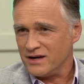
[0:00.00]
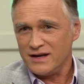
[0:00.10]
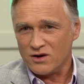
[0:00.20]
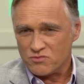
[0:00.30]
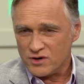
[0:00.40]
right
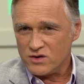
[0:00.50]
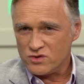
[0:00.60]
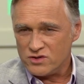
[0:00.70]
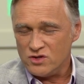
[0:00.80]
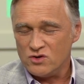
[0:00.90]
now, pray
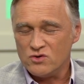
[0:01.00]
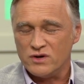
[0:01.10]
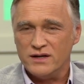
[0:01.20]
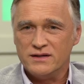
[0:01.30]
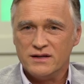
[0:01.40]
with you.
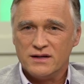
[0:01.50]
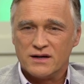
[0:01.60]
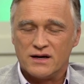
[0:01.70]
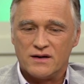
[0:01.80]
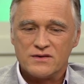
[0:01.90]
And uh,